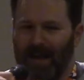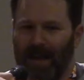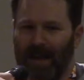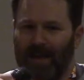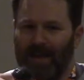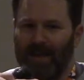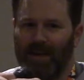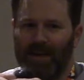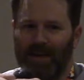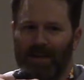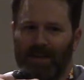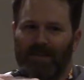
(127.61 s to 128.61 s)
And
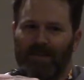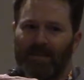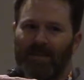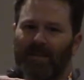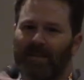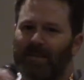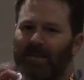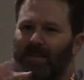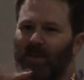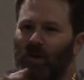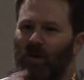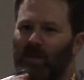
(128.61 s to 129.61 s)
uh,
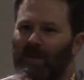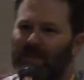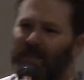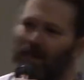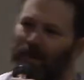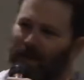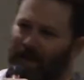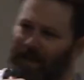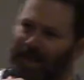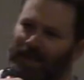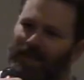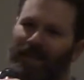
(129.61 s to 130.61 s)
so my stomach
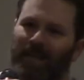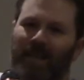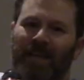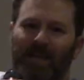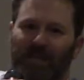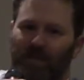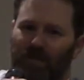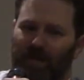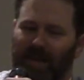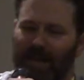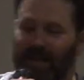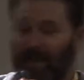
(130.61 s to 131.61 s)
tends to do
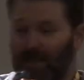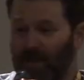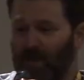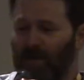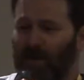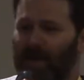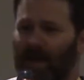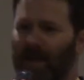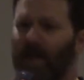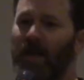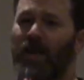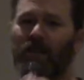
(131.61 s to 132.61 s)
this, so does my
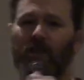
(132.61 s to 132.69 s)
head.